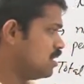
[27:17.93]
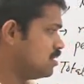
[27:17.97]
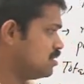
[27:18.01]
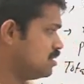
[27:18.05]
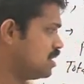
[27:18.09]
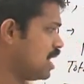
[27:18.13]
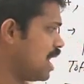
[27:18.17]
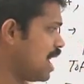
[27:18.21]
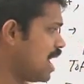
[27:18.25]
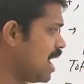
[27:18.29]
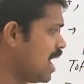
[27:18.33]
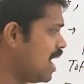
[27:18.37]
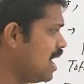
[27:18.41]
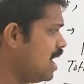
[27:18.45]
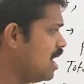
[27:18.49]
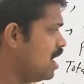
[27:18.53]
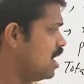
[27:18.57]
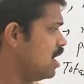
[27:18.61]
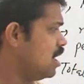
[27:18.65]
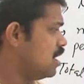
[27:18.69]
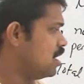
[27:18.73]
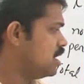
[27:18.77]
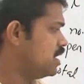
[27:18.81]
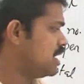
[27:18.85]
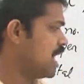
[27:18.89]

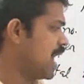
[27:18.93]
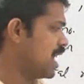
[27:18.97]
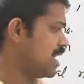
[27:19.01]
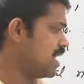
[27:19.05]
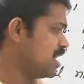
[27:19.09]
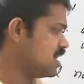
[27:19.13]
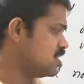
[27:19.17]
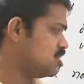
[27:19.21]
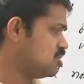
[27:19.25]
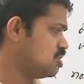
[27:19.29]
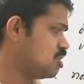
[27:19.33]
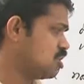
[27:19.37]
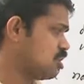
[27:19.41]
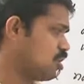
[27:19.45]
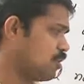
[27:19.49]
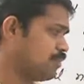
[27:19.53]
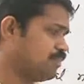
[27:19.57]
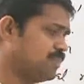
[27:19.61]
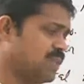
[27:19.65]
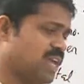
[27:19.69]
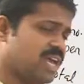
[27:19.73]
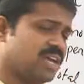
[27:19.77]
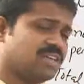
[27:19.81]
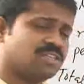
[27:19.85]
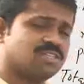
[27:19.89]
the direction of
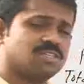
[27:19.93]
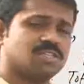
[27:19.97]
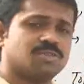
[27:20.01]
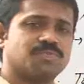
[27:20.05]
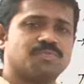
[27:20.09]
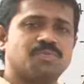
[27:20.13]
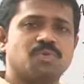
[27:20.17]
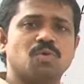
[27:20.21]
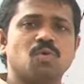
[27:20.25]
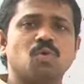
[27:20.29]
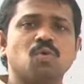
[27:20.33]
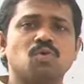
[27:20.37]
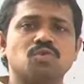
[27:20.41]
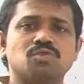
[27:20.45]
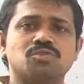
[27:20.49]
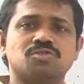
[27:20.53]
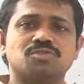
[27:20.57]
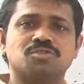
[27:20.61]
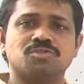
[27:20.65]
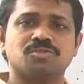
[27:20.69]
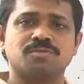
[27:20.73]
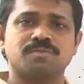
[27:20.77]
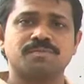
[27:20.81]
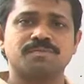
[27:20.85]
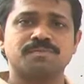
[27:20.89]
this
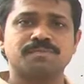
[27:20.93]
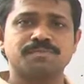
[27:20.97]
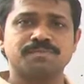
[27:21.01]
force.